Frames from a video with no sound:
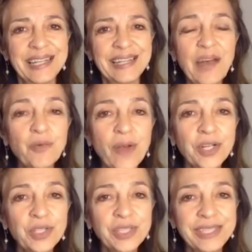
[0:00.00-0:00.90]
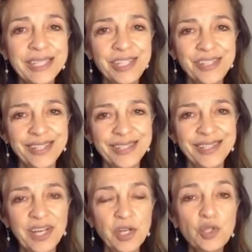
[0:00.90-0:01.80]
that recognition
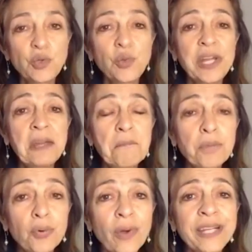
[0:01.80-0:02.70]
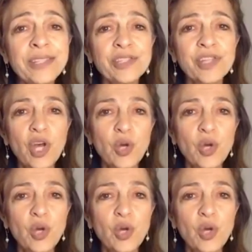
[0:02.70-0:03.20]
to embrace